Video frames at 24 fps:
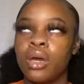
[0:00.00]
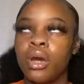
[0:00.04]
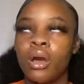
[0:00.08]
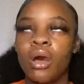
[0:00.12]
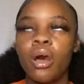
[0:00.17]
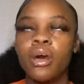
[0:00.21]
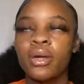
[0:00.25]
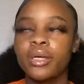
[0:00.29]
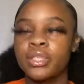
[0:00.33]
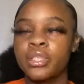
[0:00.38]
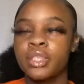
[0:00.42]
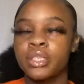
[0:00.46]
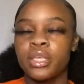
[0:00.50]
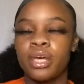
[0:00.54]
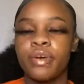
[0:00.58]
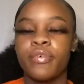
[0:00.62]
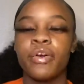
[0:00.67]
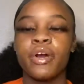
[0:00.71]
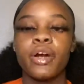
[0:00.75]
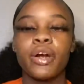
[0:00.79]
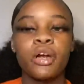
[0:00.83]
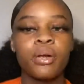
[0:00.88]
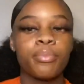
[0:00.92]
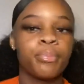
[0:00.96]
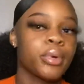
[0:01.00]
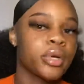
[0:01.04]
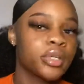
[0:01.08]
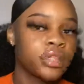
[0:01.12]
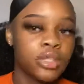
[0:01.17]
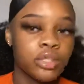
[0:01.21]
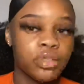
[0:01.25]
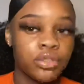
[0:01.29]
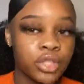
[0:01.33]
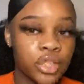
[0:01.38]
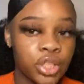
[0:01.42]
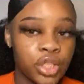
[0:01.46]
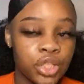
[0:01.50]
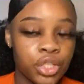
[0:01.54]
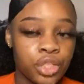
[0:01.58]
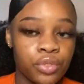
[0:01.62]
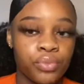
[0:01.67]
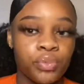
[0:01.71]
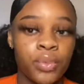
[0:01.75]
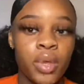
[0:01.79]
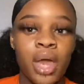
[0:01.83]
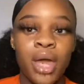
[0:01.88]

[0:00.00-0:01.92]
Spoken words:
all this stuff, her personal issue.